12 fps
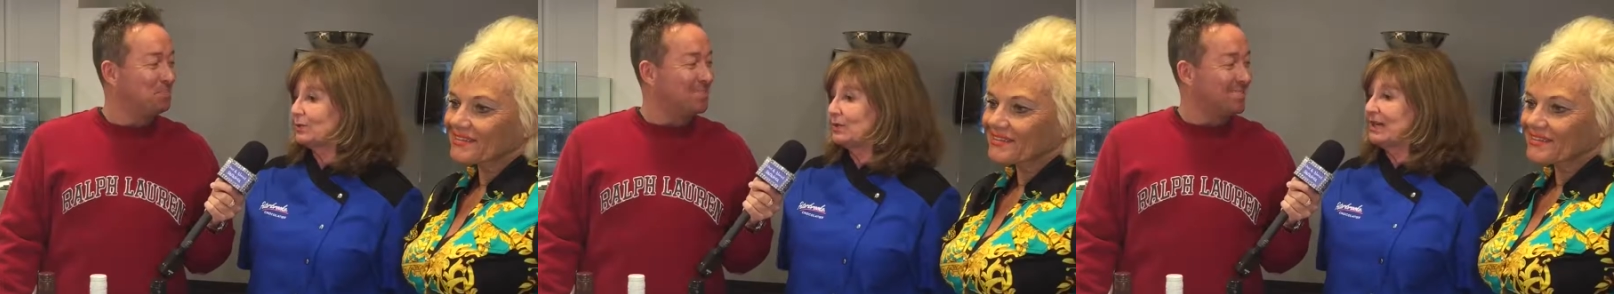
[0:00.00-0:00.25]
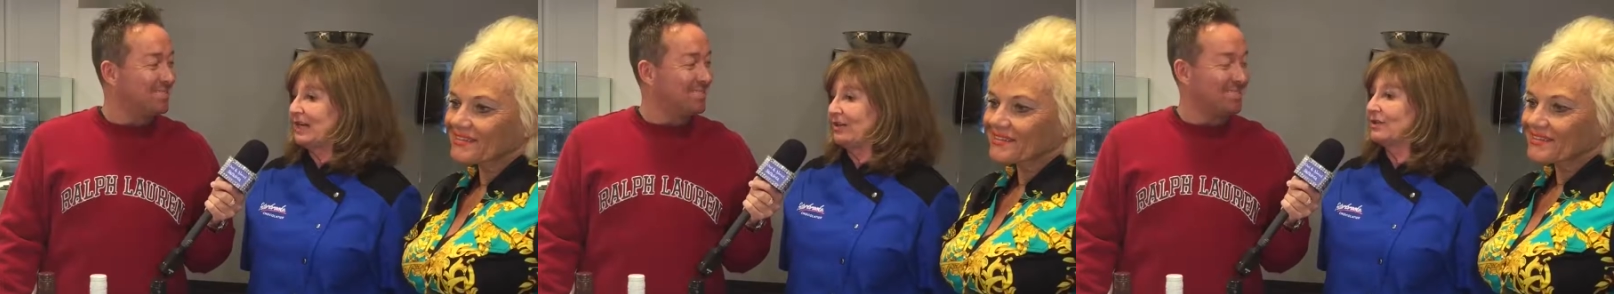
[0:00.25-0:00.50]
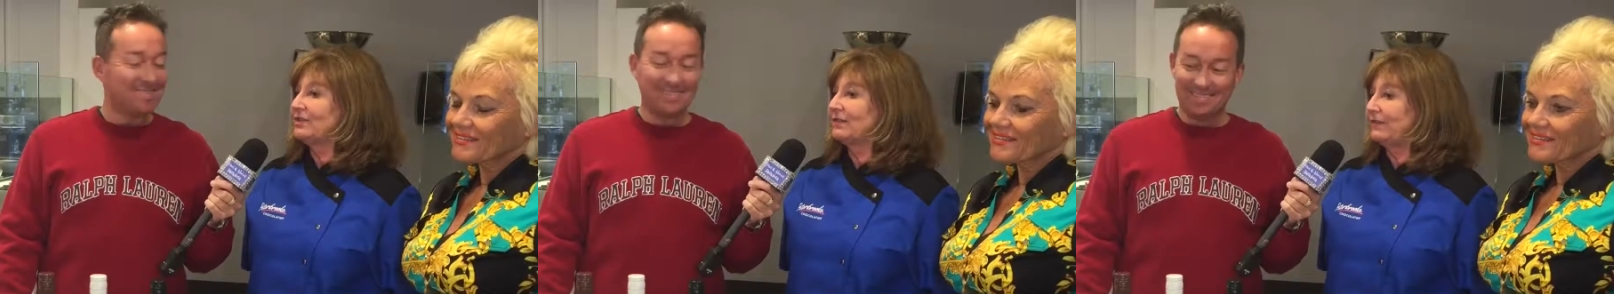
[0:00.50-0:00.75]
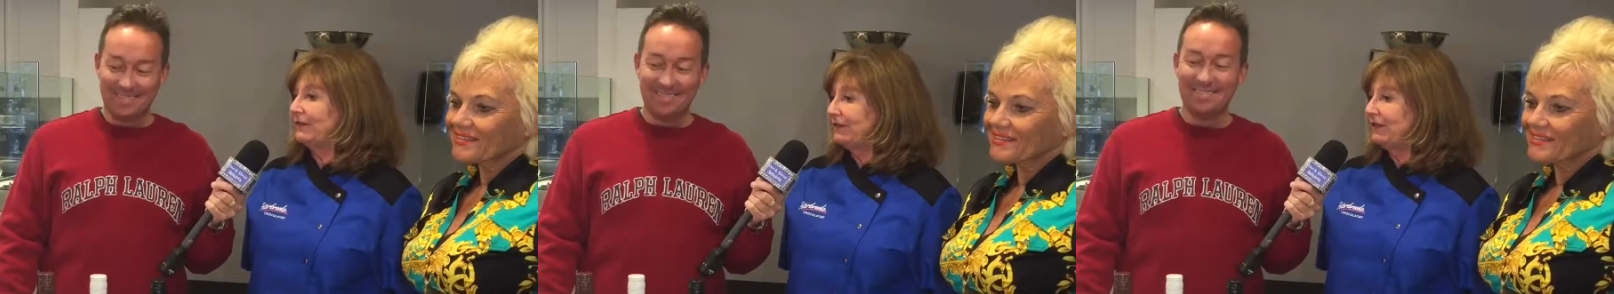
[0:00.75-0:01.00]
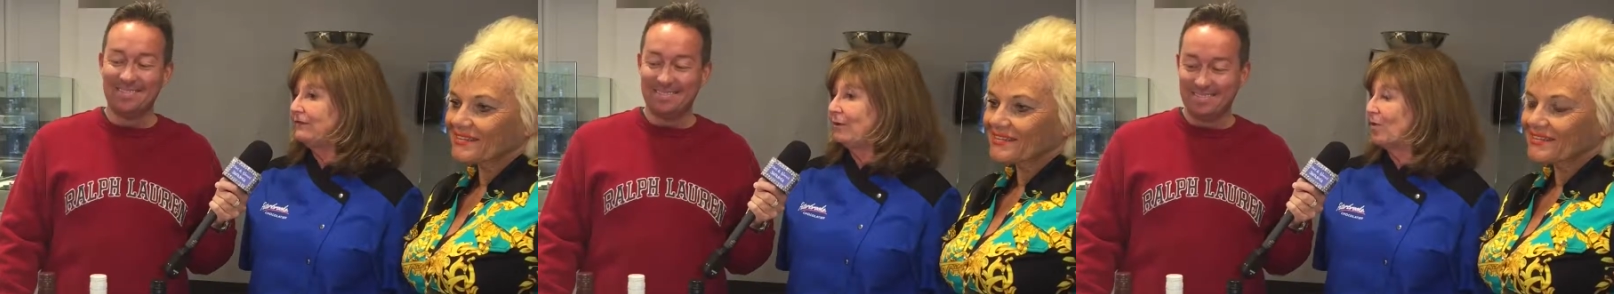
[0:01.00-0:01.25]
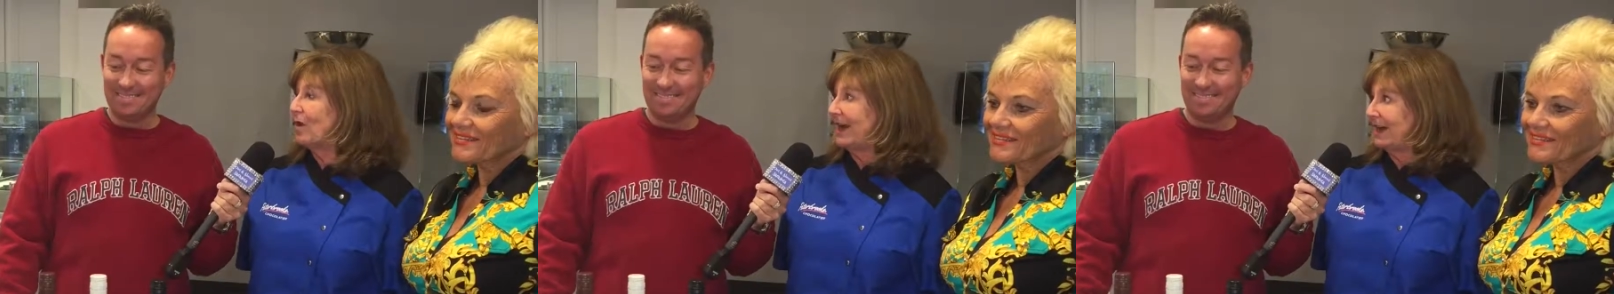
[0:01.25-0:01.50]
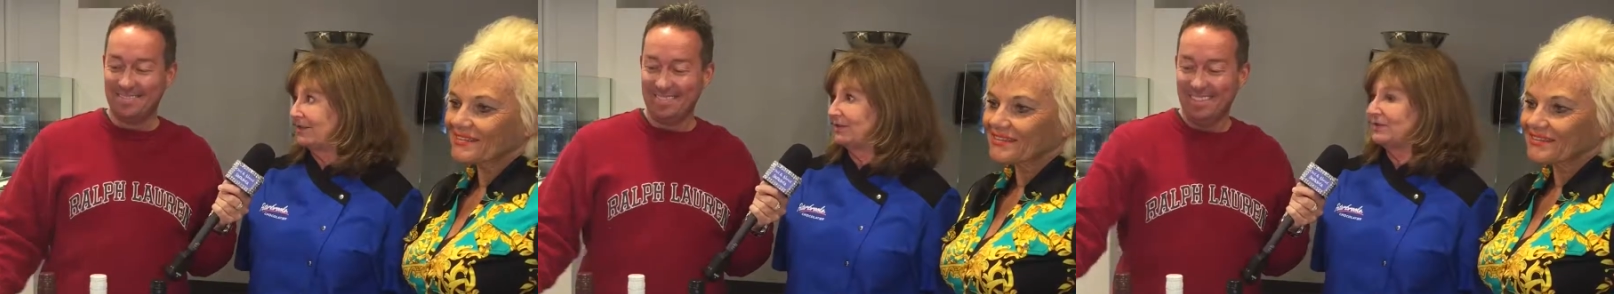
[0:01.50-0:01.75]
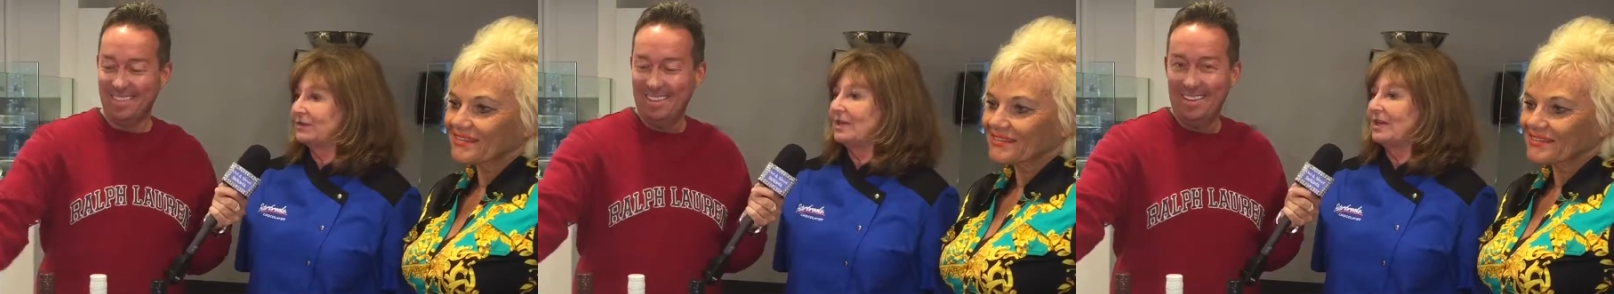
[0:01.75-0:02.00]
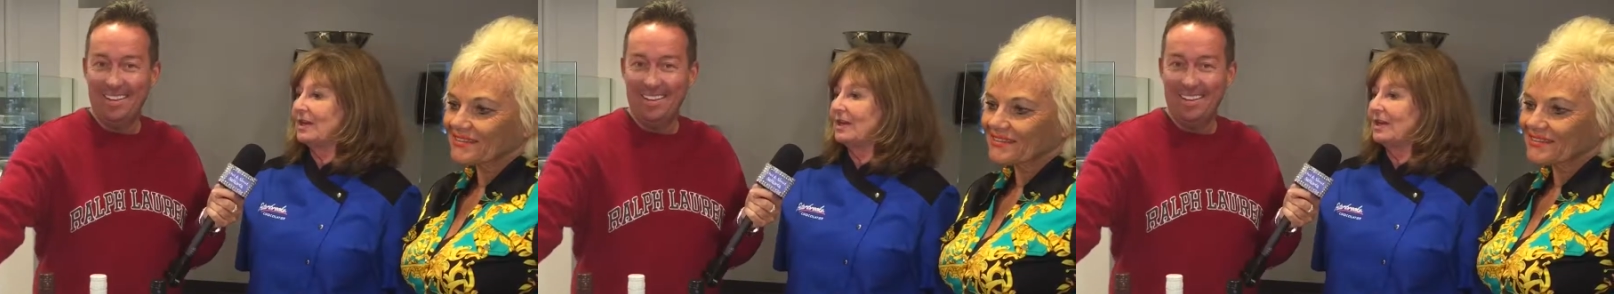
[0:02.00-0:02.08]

Speaker 1: one here is a 54 ounce